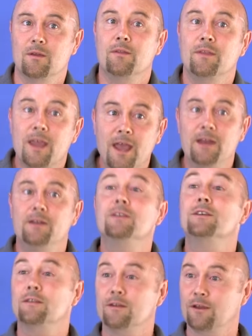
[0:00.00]
the
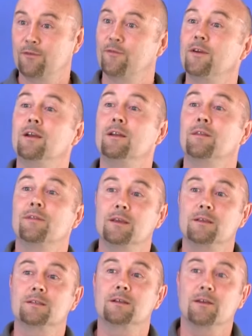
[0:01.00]
energy that I feel in
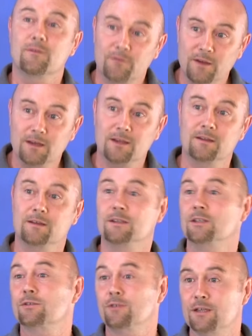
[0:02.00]
things like feeling the
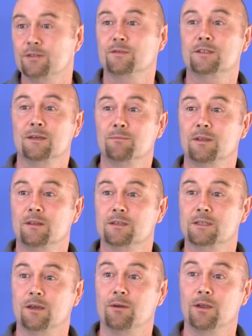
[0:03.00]
distress for something
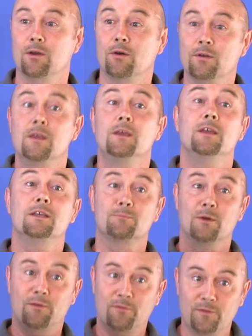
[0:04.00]
that's going on is
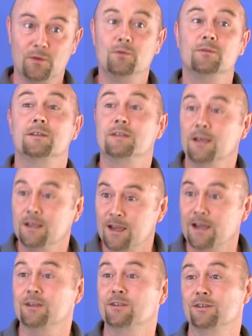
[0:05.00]
my fuel to take
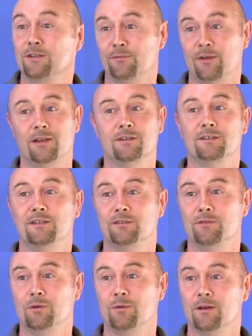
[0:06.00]
action if action is
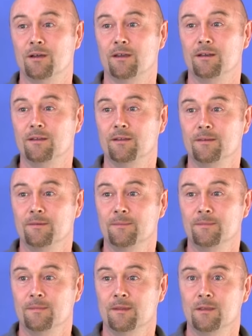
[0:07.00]
required.
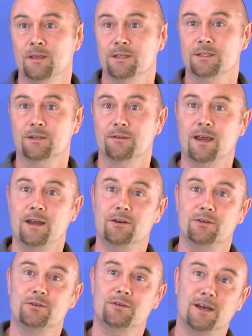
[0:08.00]
So that
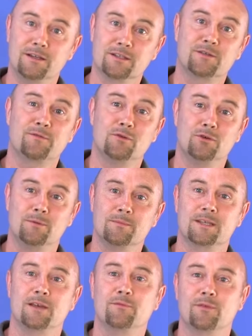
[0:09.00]

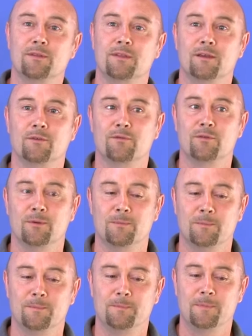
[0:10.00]
transforms everything
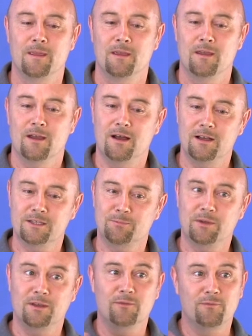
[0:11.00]
from us
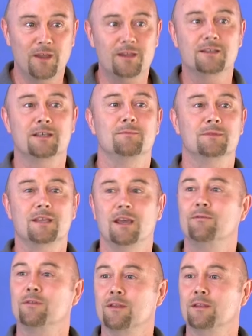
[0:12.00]
being victims to
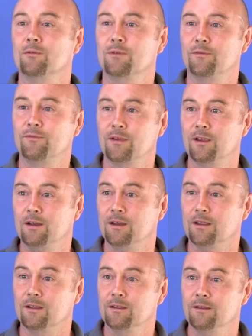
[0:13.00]
everything that we're
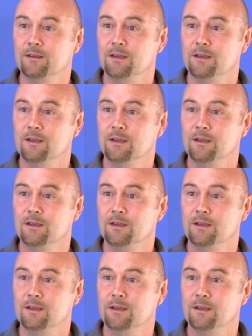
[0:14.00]
feeling